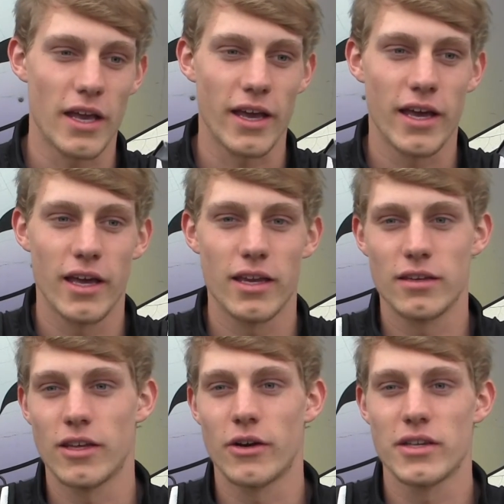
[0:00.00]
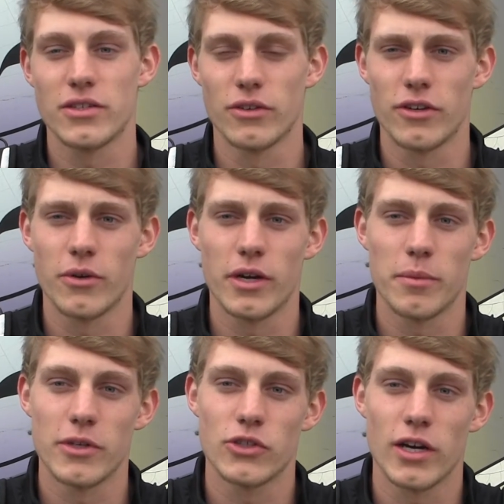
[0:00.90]
And I still don't know what I'm
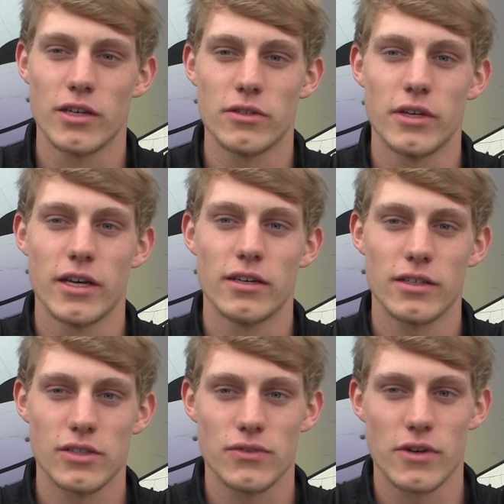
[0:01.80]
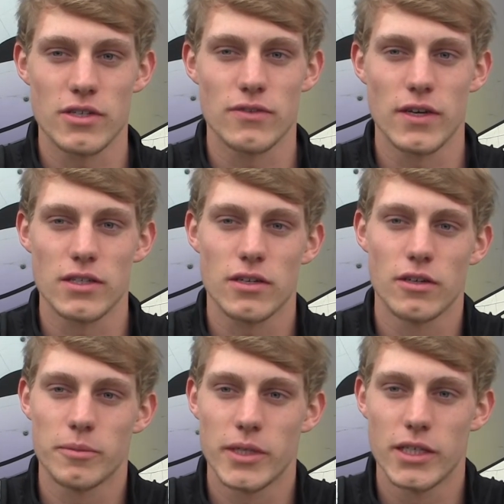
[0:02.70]
going to try and do yet as far as events
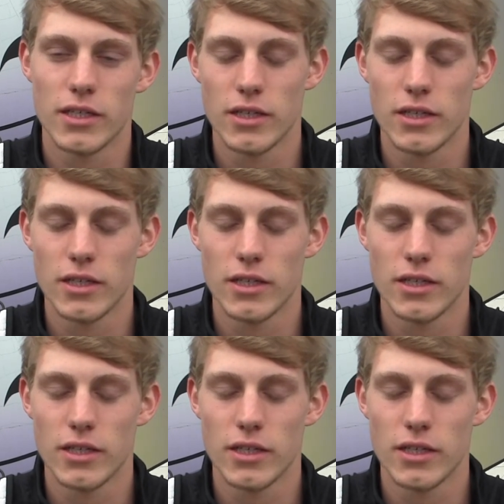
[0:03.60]
go, but